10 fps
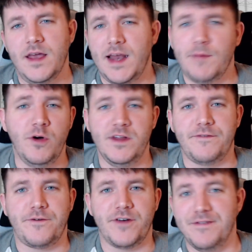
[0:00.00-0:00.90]
and I'm willing
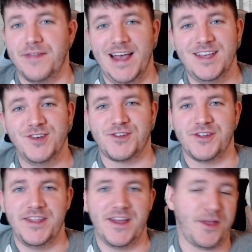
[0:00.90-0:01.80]
to forgive that
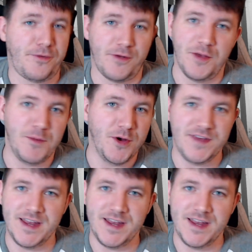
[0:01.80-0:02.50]
usually in like a thriller movie,